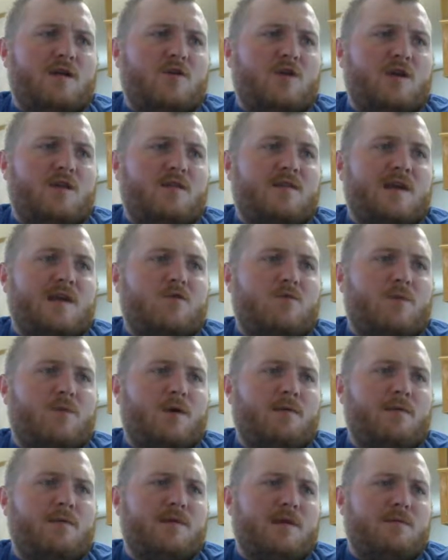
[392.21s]
including sexual
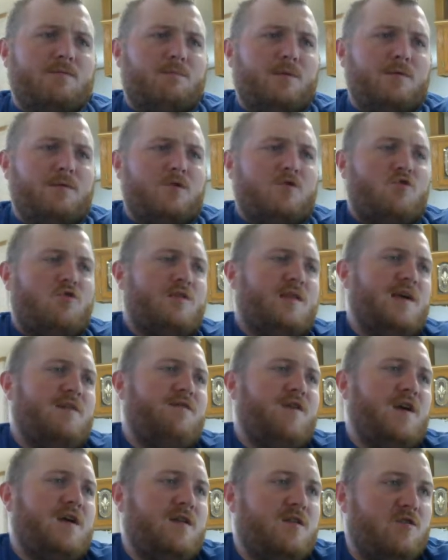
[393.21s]
problems and premature death,
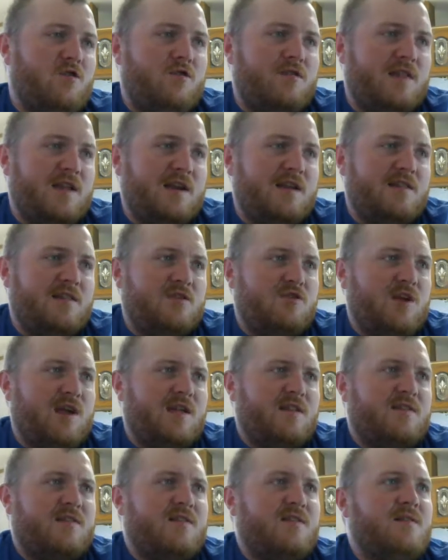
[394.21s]
a new study
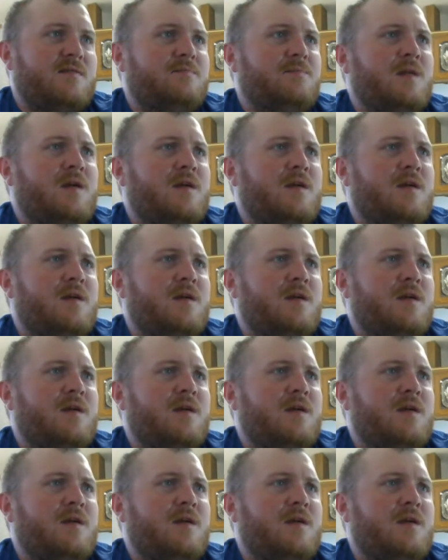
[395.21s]
suggests.